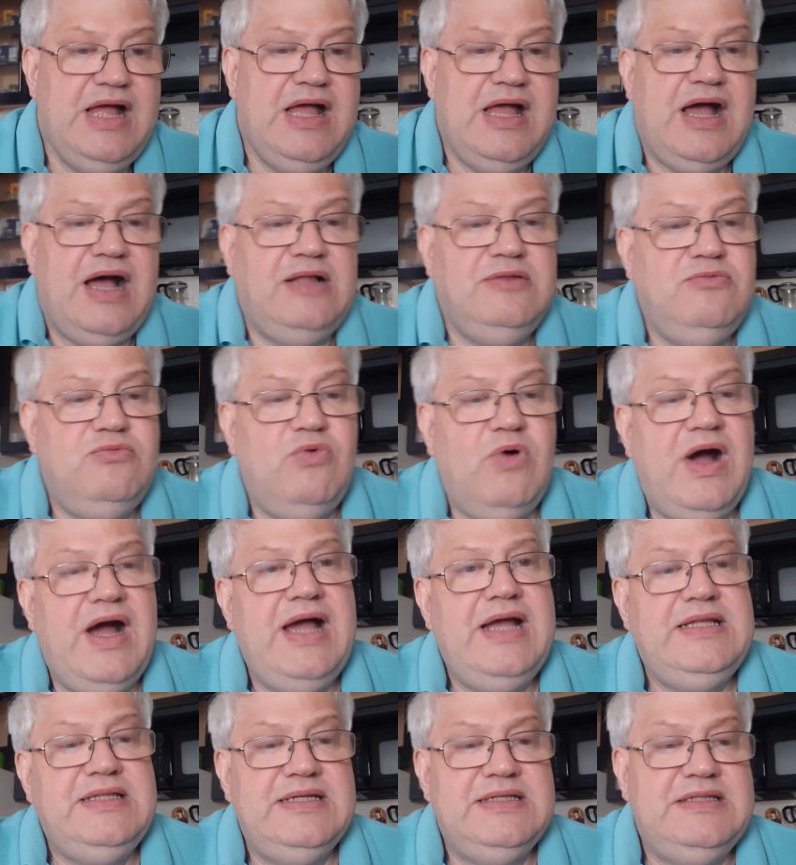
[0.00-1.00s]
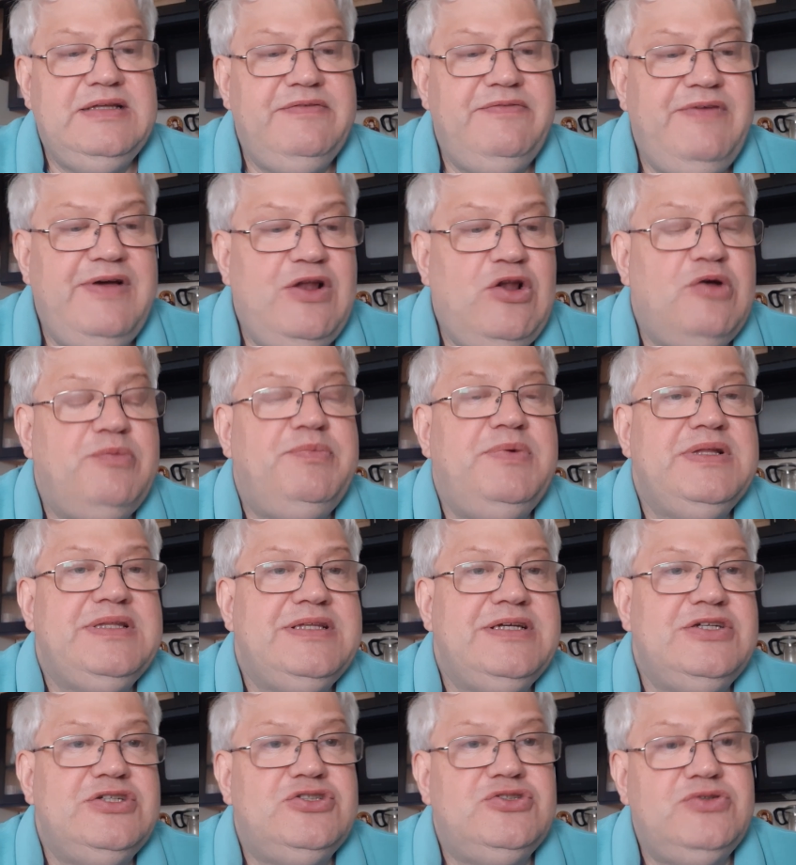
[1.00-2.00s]
And why the development
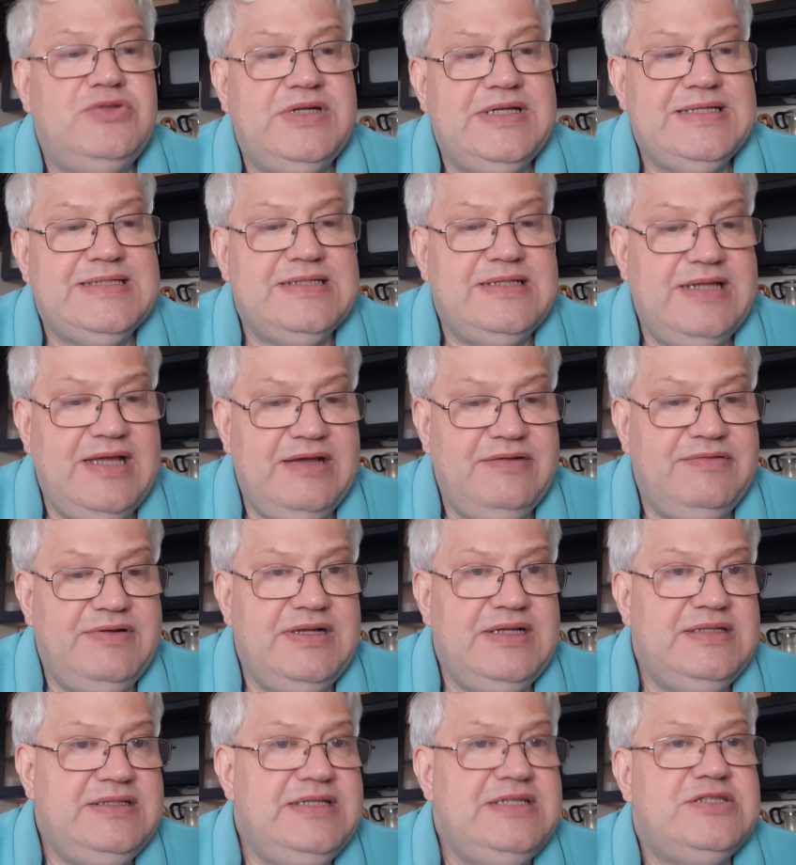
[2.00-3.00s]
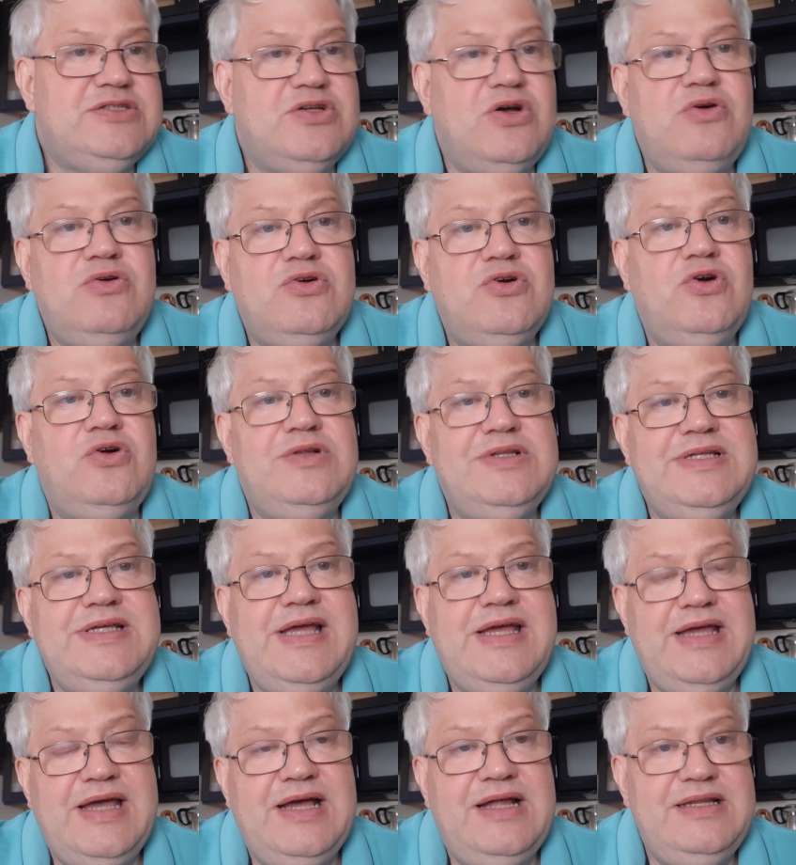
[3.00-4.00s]
assurance level, the so-called
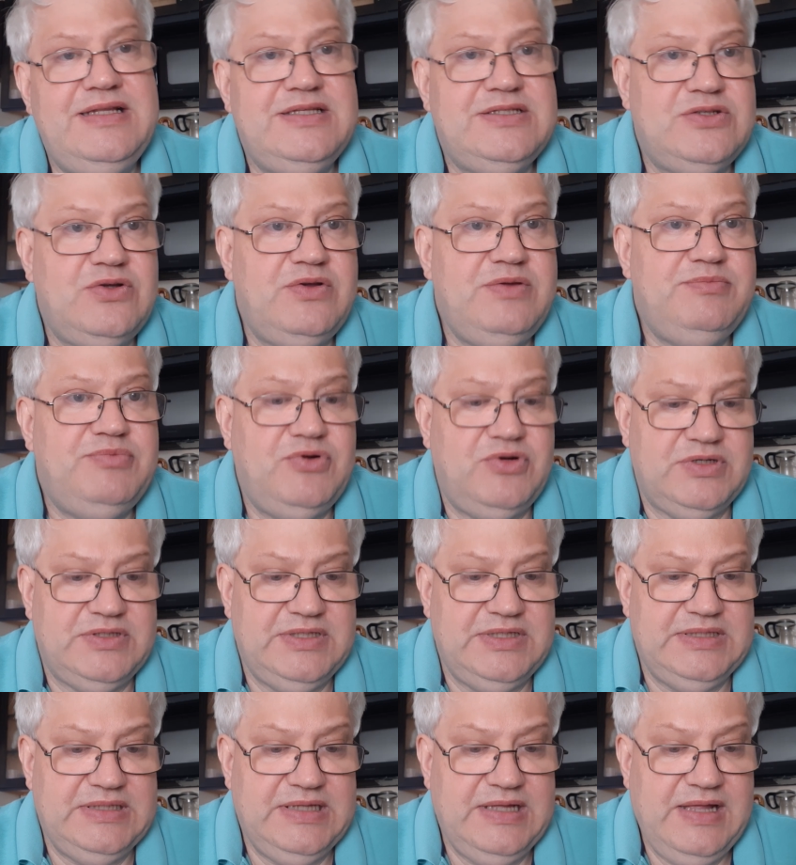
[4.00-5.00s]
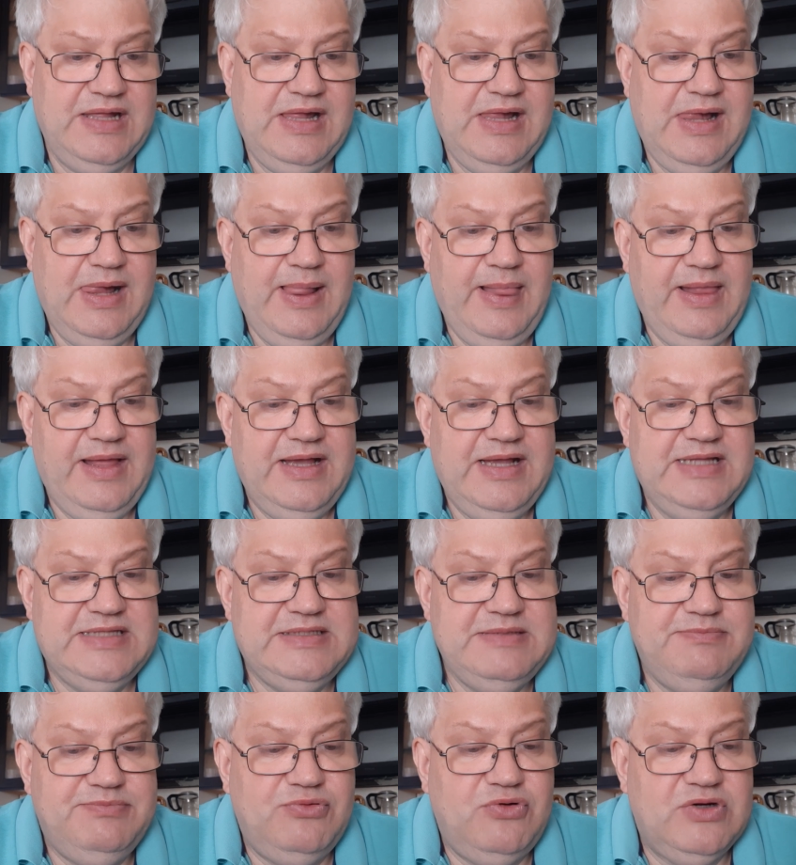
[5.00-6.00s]
DAL, is so important? It's
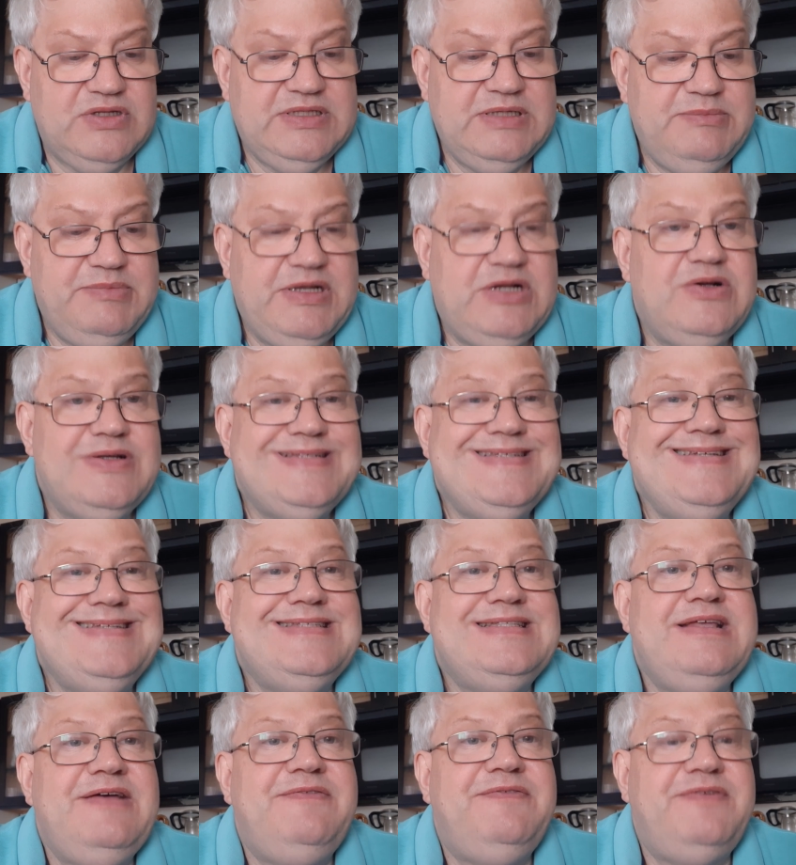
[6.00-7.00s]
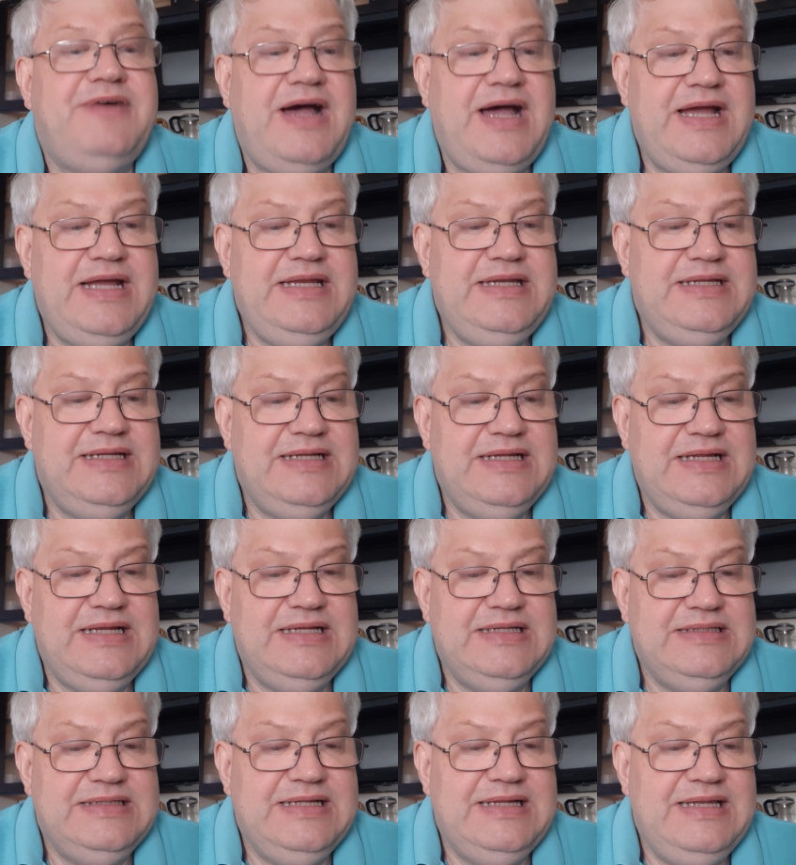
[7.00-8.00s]
important because it's defined
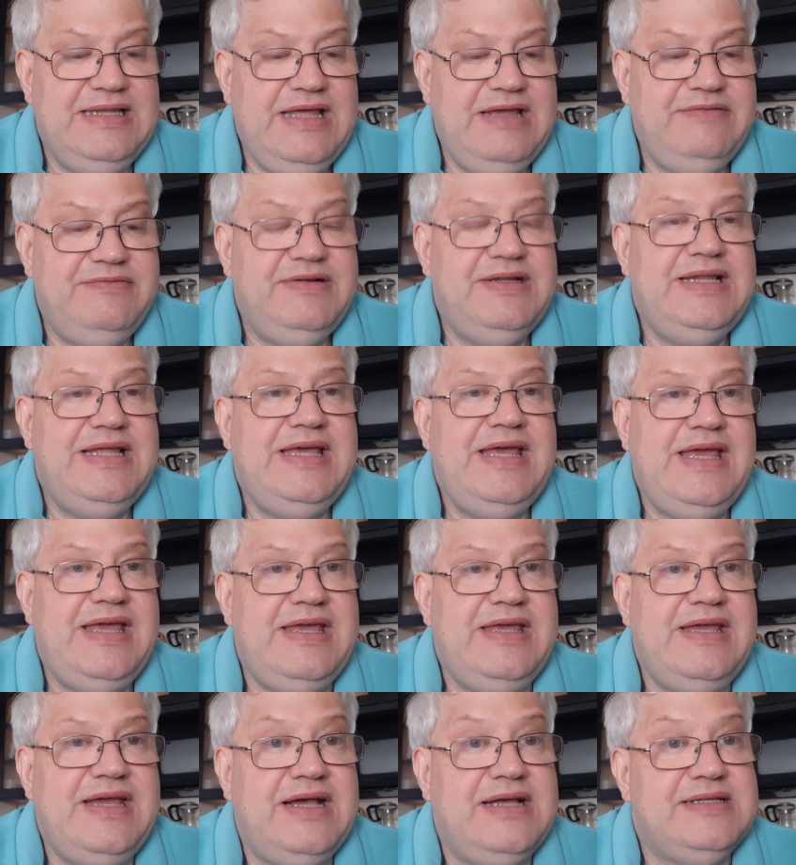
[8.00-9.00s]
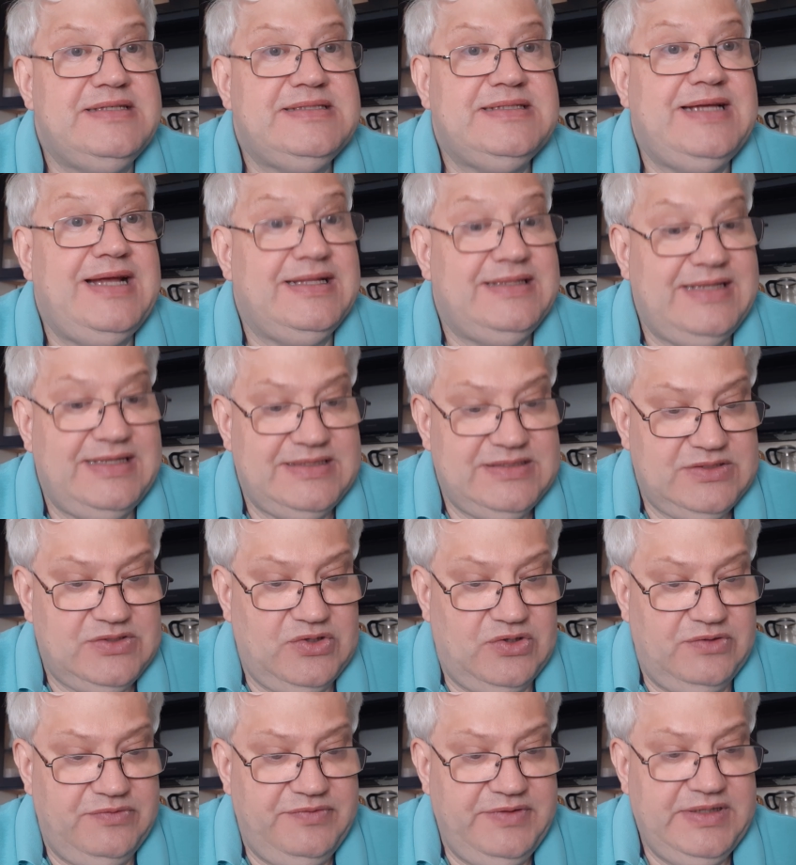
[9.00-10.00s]
the level A as
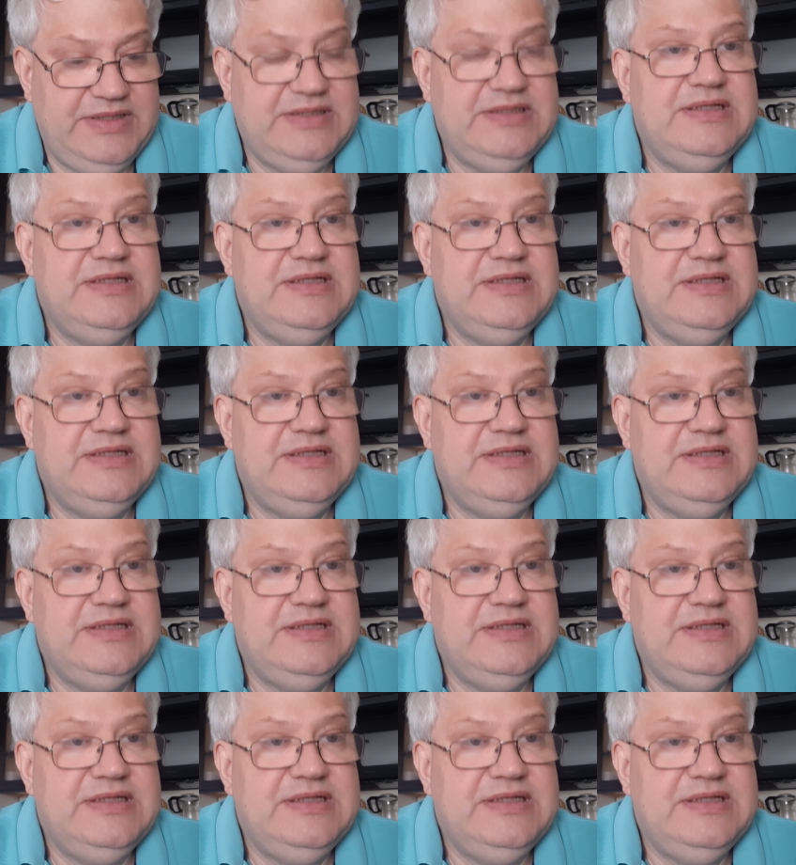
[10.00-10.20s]
catastrophic,